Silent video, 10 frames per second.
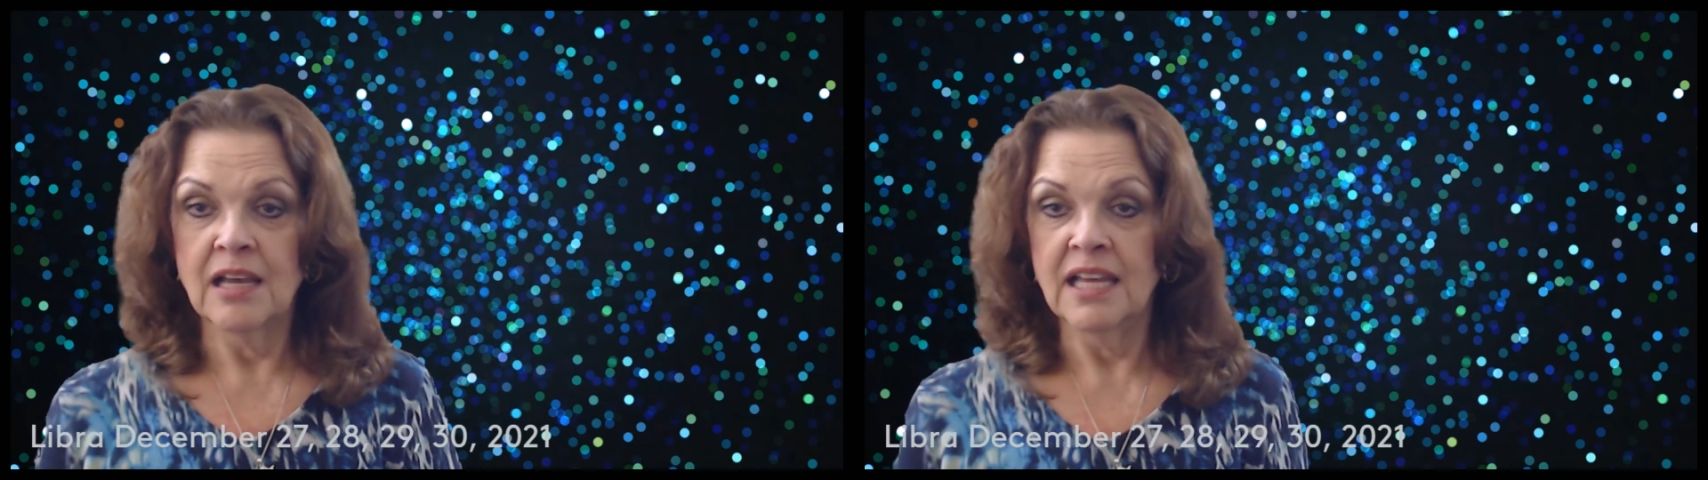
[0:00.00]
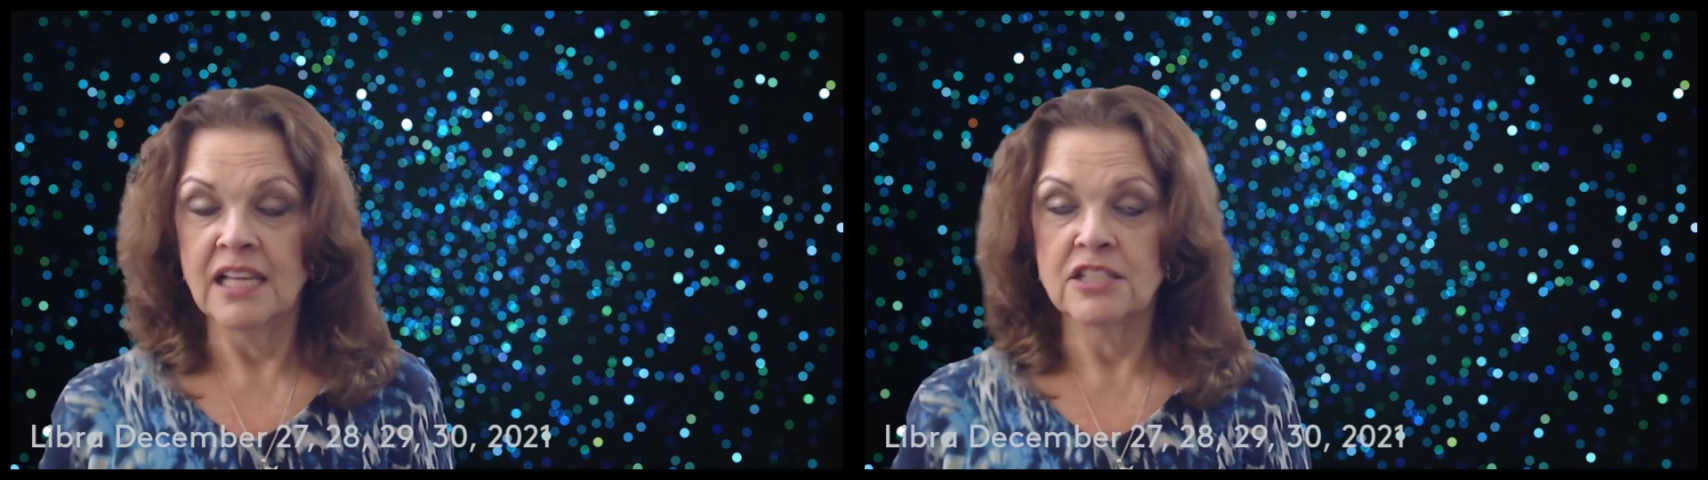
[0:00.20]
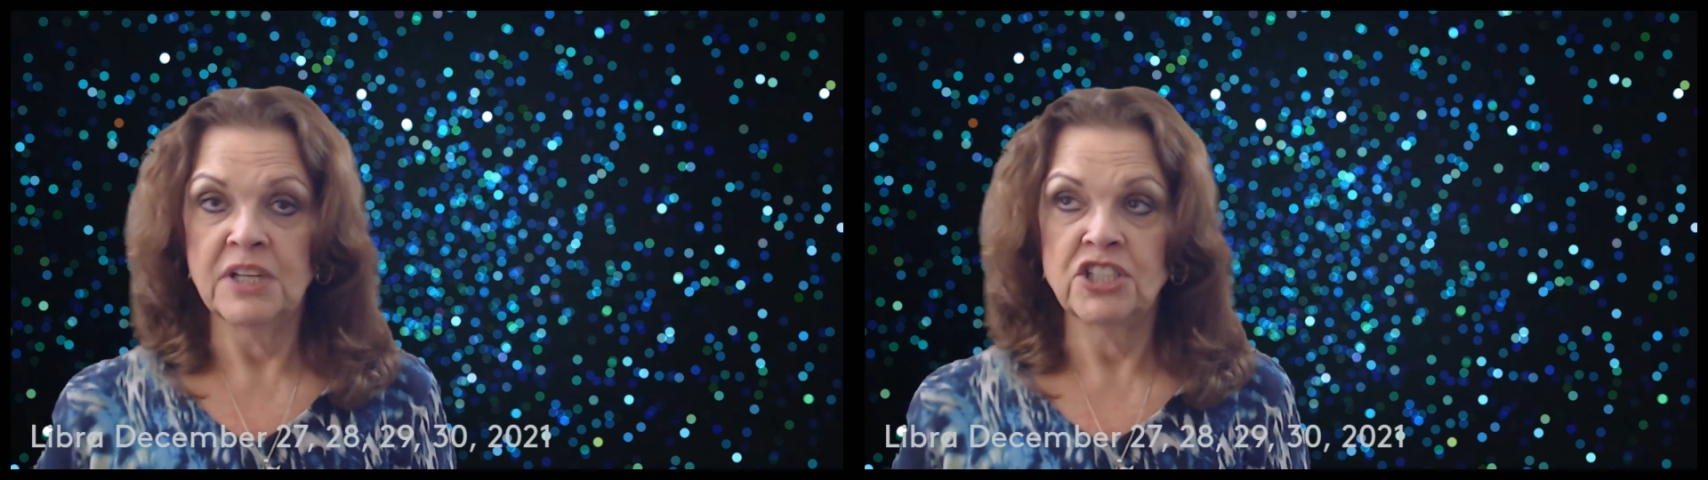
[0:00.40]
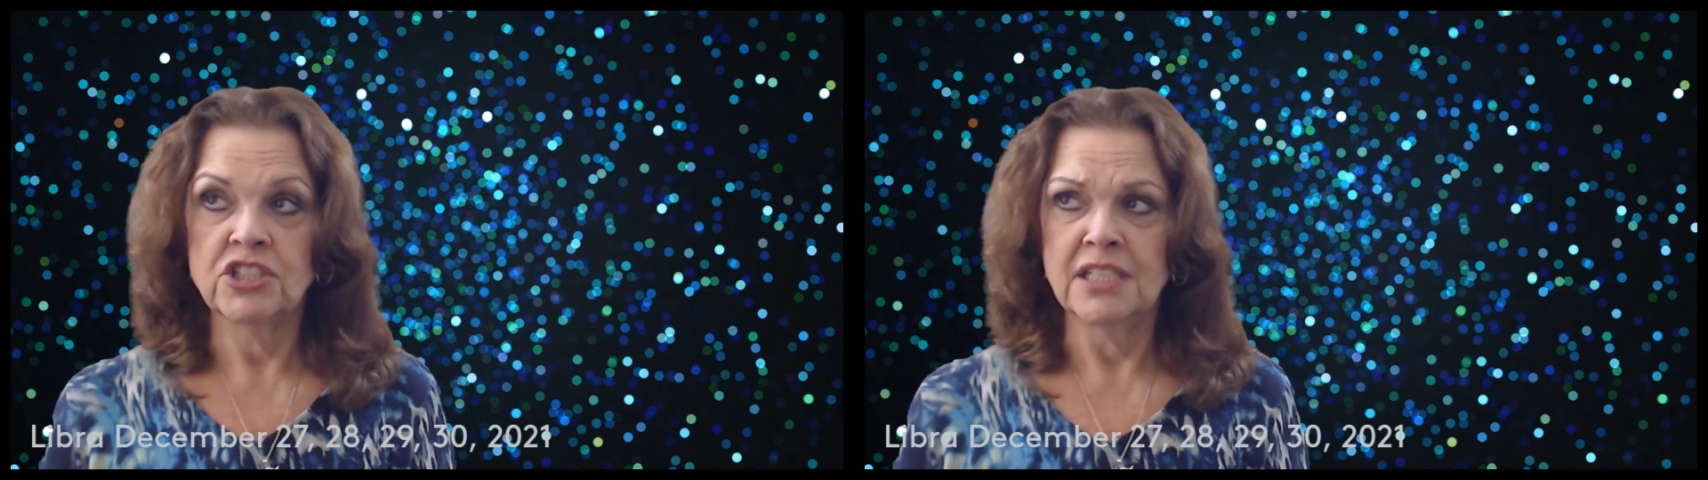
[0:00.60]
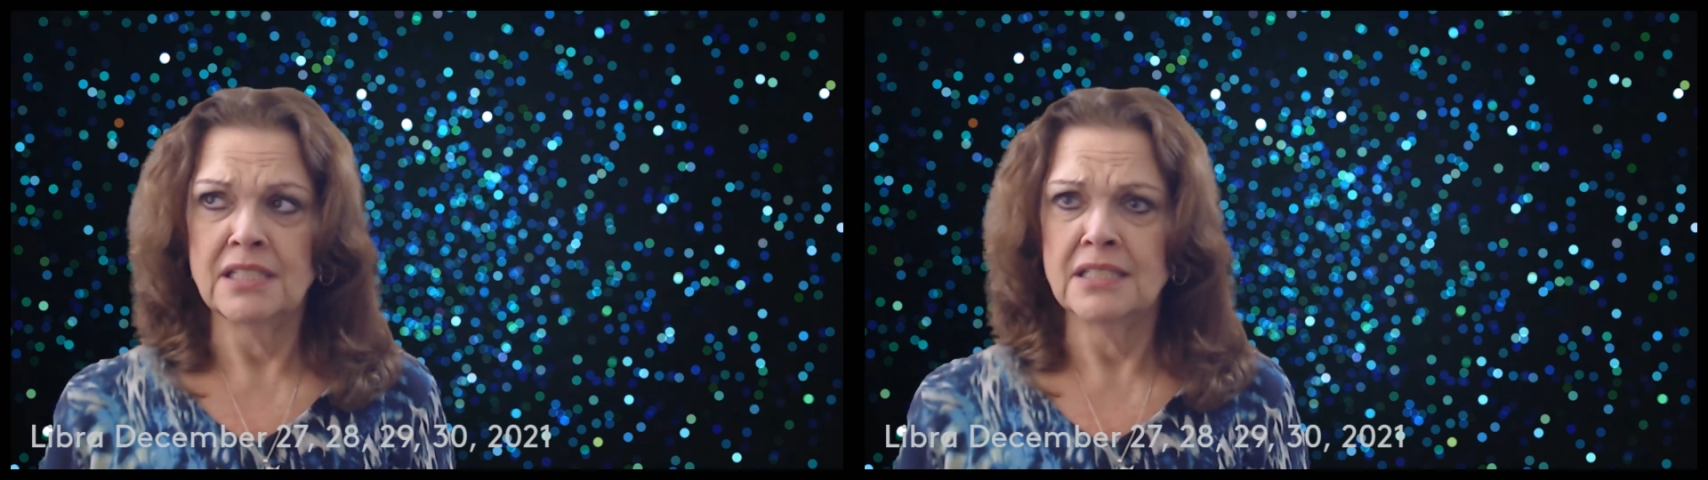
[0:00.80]
a switch
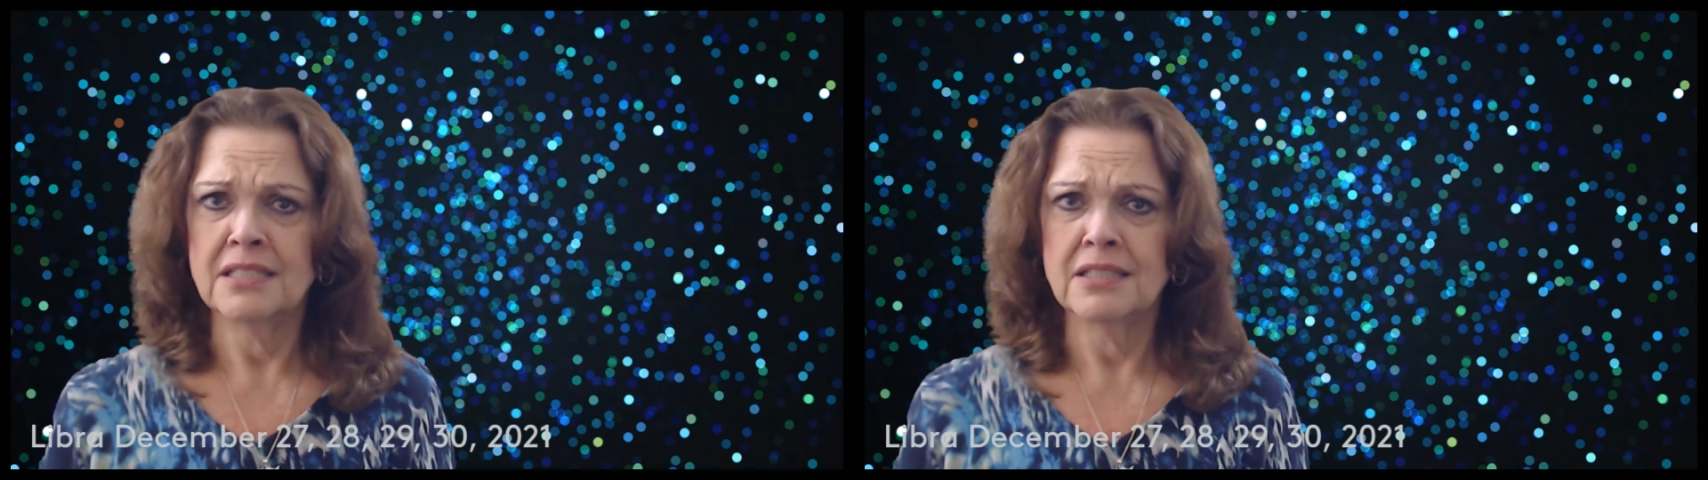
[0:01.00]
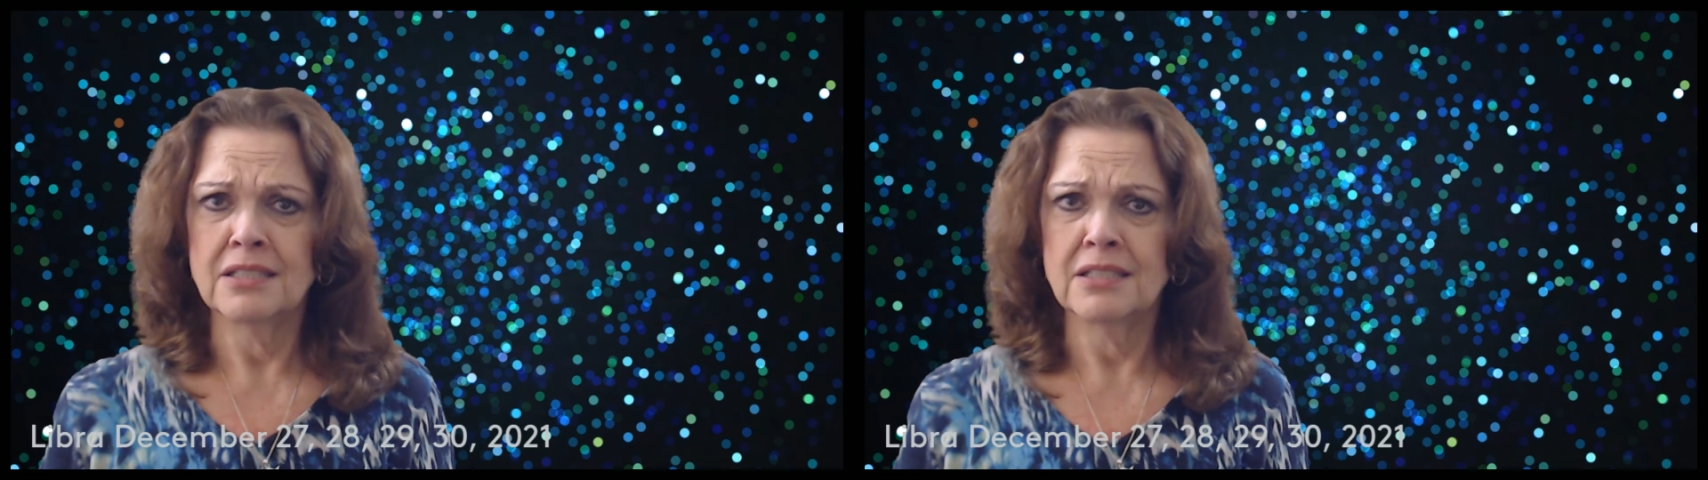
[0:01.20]
is